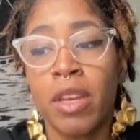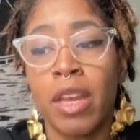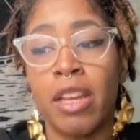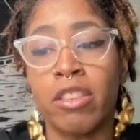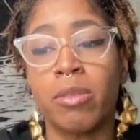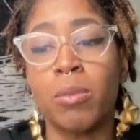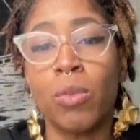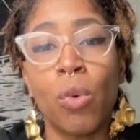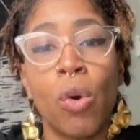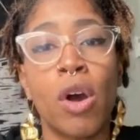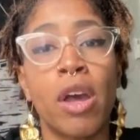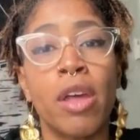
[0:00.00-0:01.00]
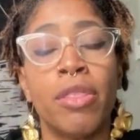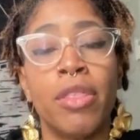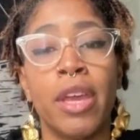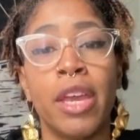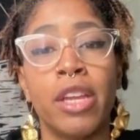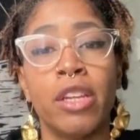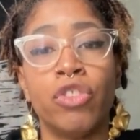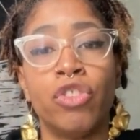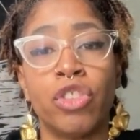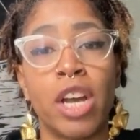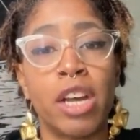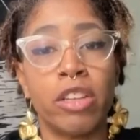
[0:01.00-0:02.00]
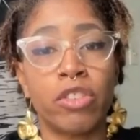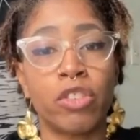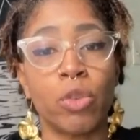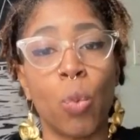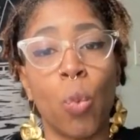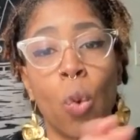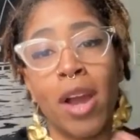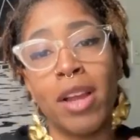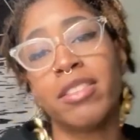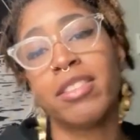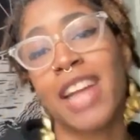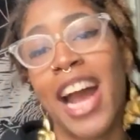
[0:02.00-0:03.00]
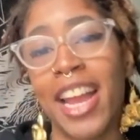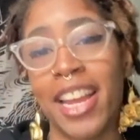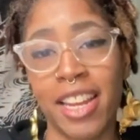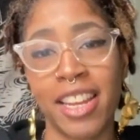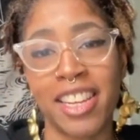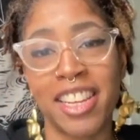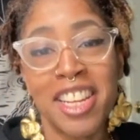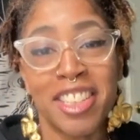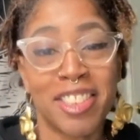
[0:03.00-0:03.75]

is more than just one-sided.